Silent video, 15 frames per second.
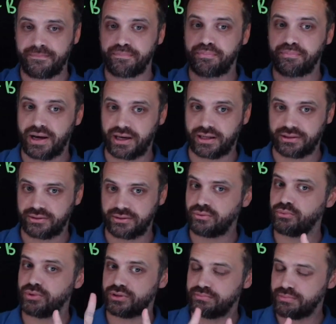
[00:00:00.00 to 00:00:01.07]
But
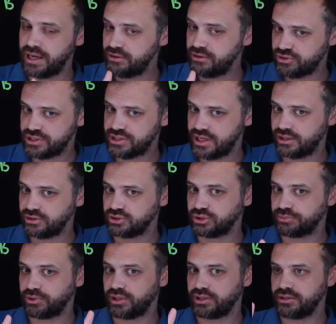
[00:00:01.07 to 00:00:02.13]
with matrix
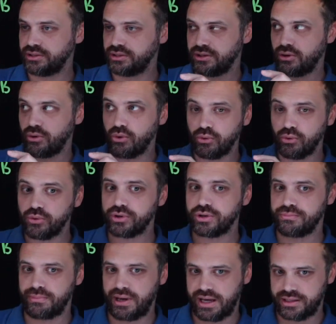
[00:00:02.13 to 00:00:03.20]
algebra, order
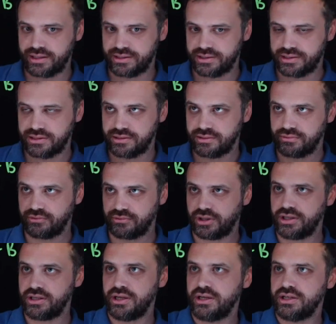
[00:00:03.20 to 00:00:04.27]
matters,
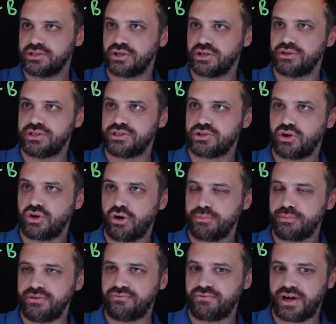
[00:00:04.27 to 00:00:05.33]
right? So this
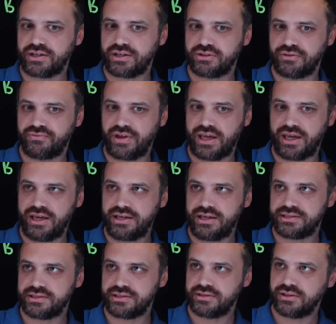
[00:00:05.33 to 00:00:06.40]
common factor of
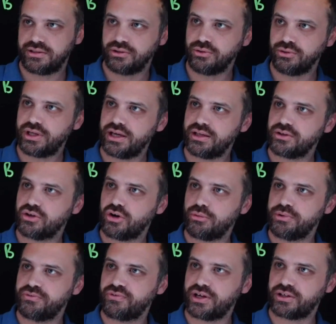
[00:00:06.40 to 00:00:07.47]
x, look how the
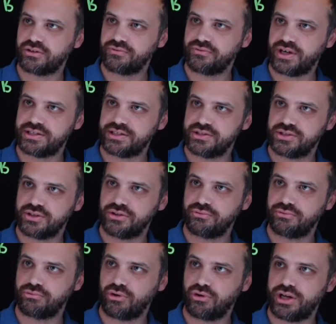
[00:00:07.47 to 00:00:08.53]
common factor of x is on the
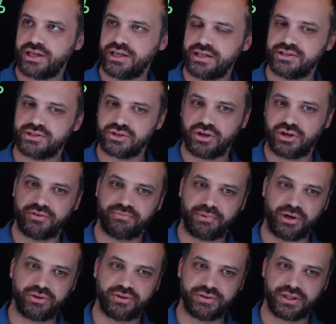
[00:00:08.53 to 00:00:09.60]
right-hand side of
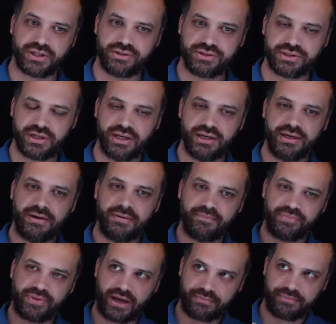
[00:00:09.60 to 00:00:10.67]
both of those.
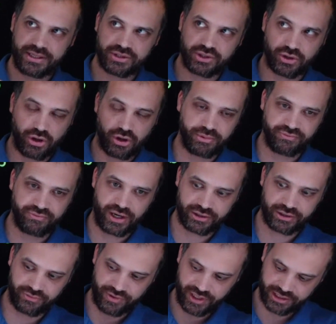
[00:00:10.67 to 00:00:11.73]
That means the common
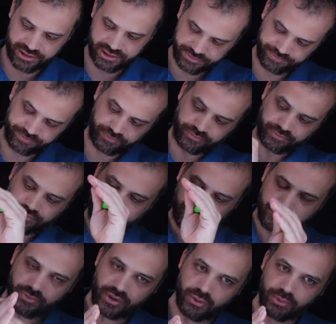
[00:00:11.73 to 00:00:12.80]
factor of x
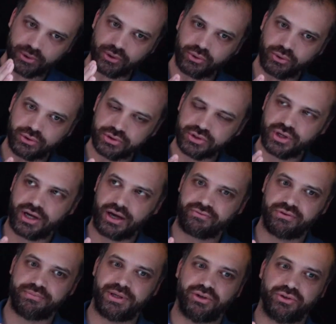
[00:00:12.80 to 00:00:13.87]
will also have
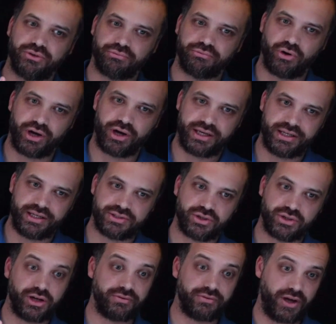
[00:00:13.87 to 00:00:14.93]
to be on the right-hand
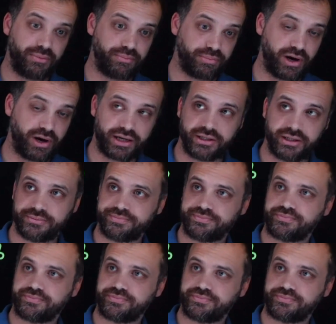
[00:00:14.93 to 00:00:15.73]
side of our bracket.